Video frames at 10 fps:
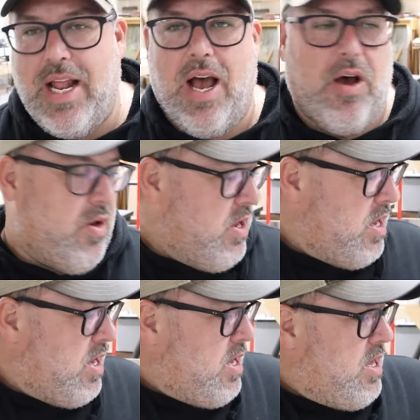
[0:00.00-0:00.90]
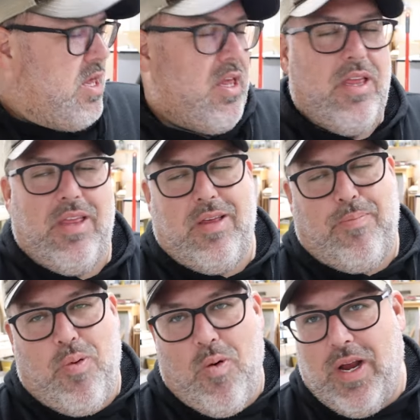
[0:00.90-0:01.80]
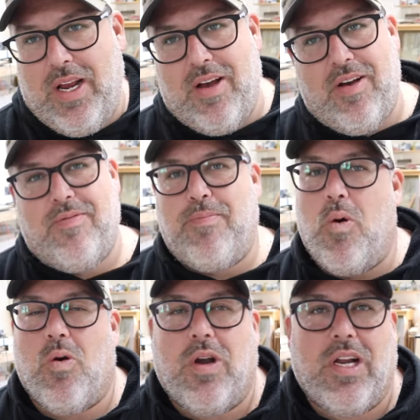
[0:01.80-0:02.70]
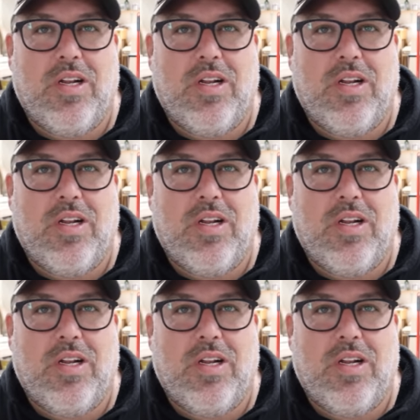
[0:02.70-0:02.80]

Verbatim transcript: Now, the point of pouring it